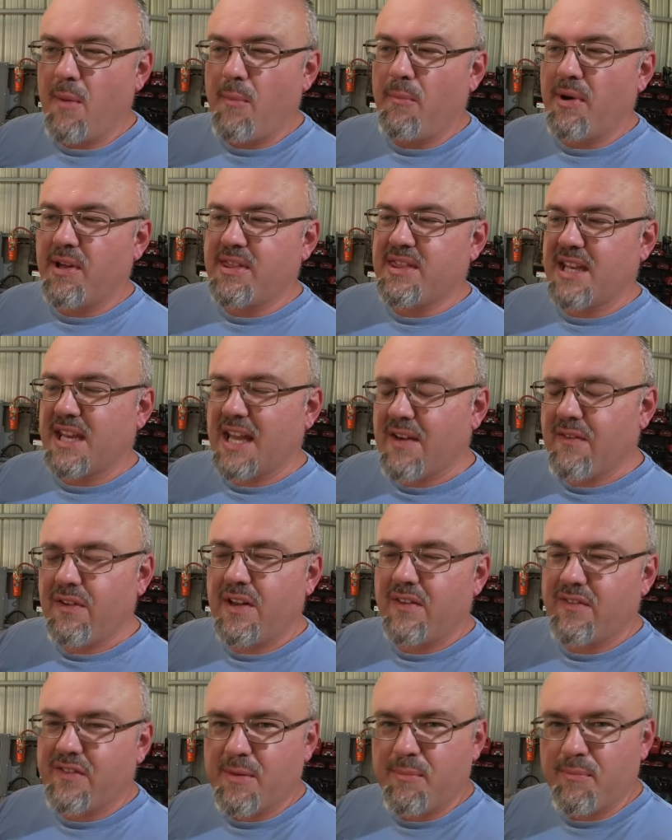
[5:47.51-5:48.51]
but the level
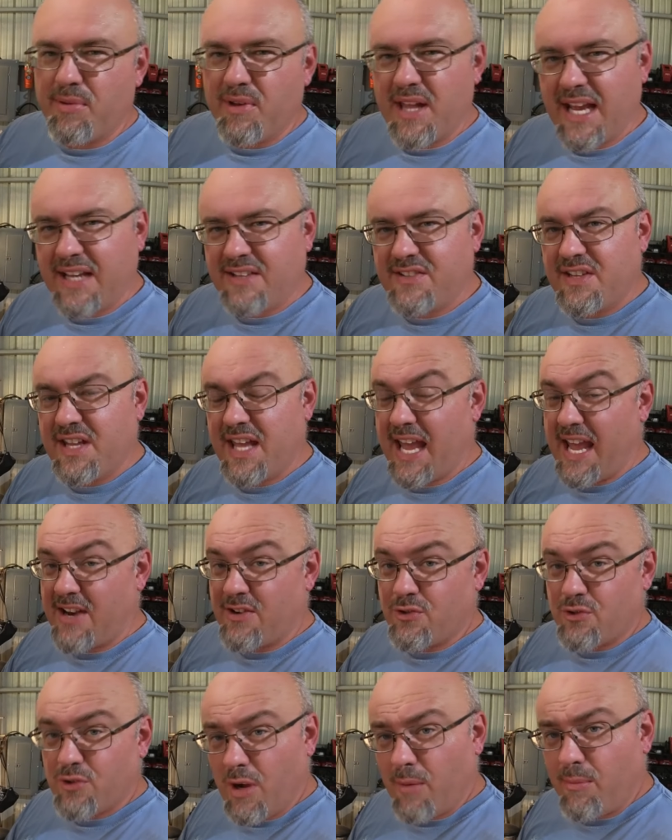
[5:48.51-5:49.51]
of complexity and
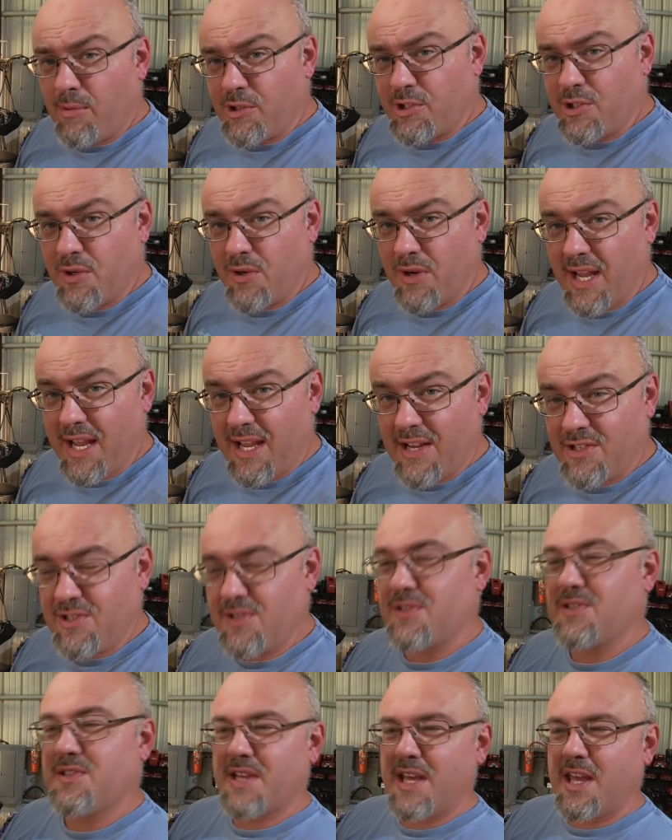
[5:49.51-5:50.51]
troubleshooting
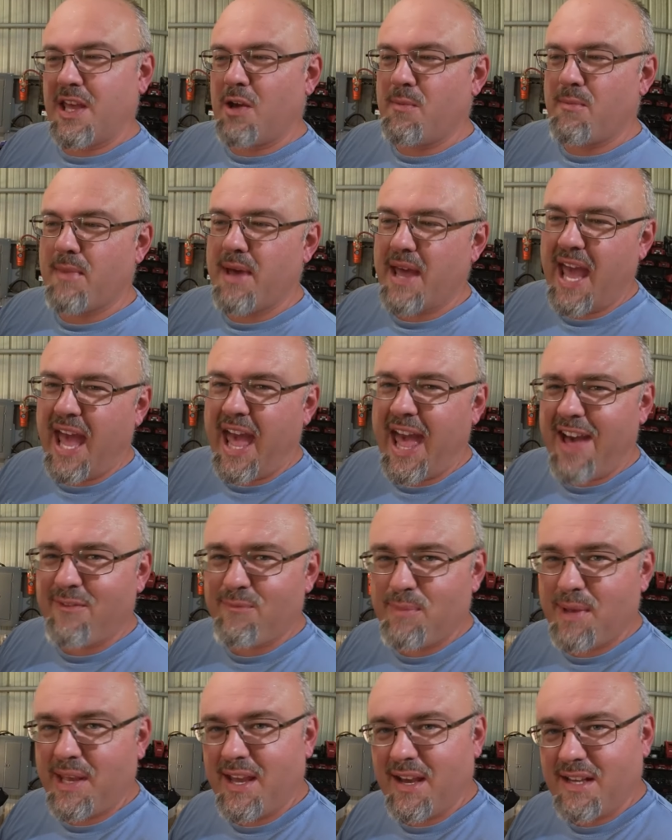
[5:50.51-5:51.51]
issues that you may have
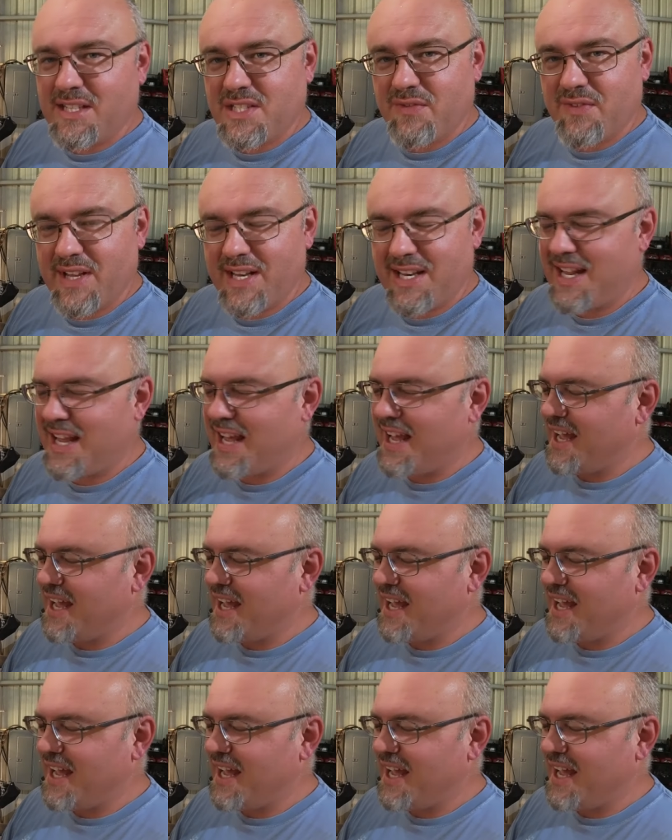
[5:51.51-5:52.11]
because of it,